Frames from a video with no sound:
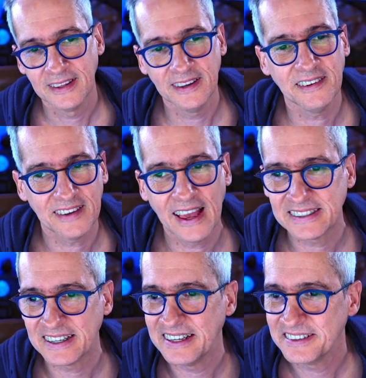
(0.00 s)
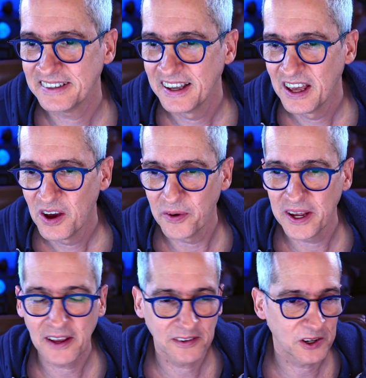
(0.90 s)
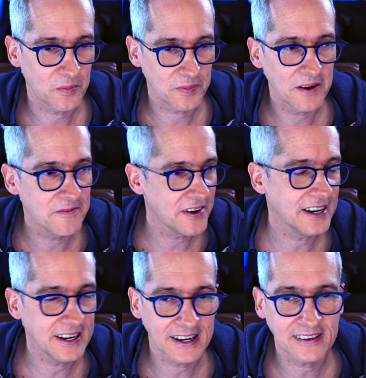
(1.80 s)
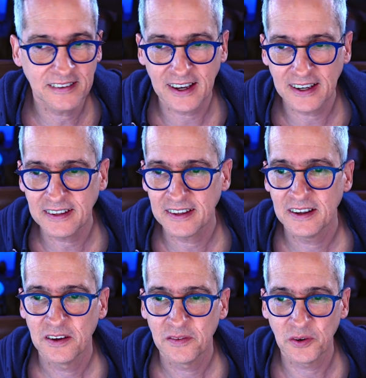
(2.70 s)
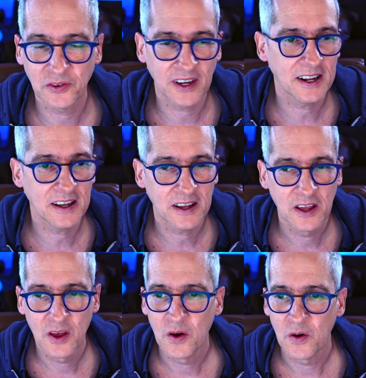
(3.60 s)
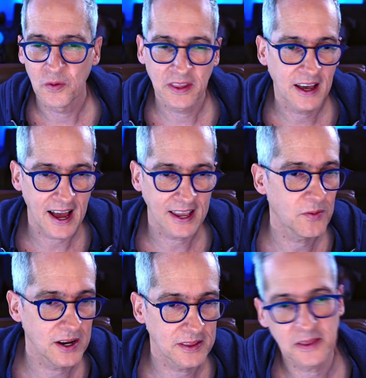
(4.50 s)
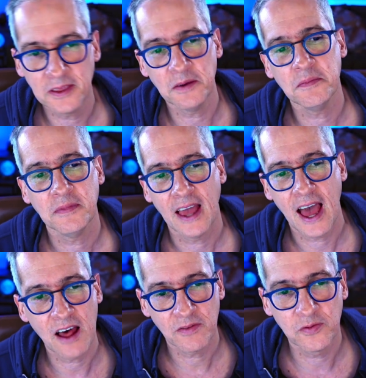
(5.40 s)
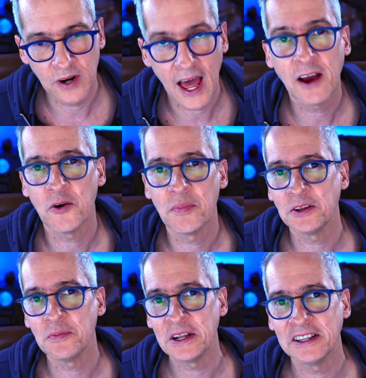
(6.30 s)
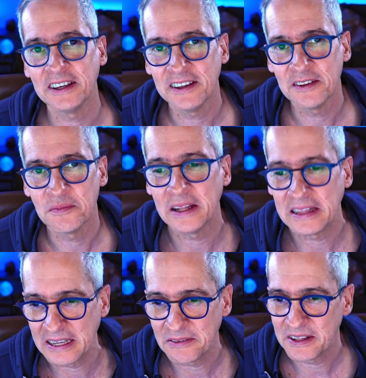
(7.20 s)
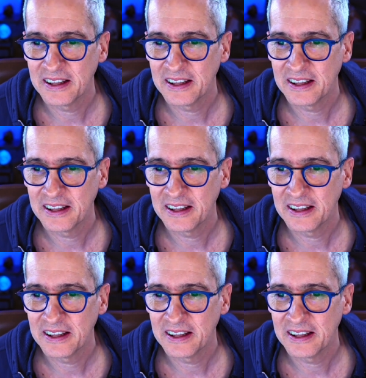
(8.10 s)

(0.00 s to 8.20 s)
This is excellent. We have set up a very nice site for Sarah with a high quality theme and full A M P compatibility built in.